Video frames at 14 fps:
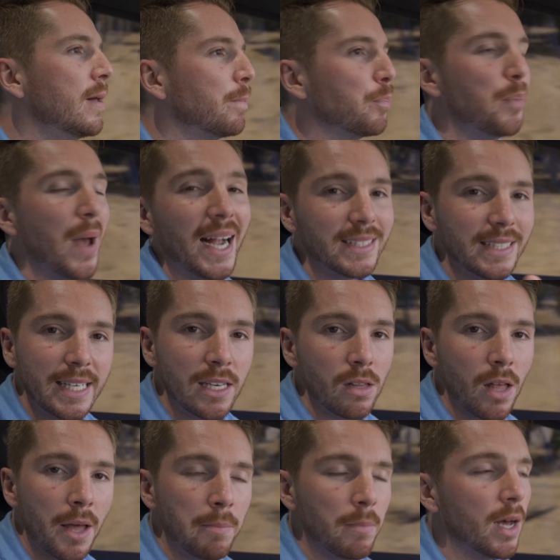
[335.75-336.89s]
back to
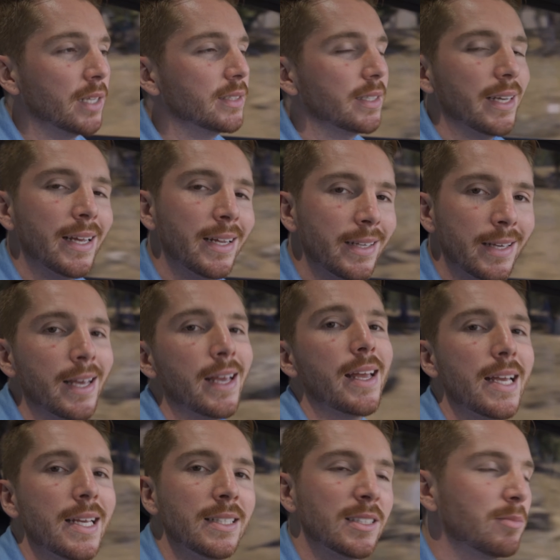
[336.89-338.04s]
Elon Musk and get
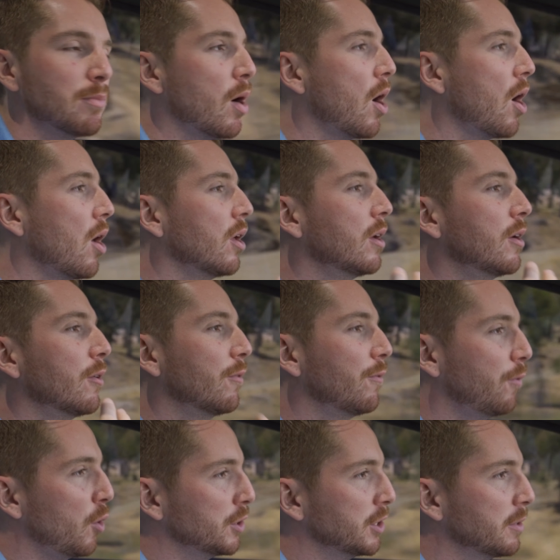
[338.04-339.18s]
his small
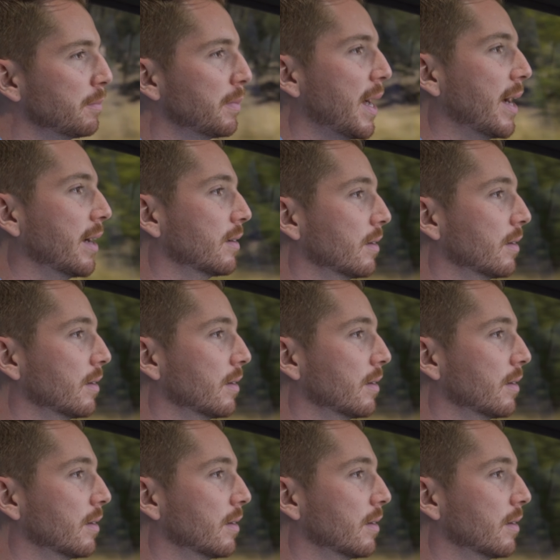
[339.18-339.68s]
fortune back?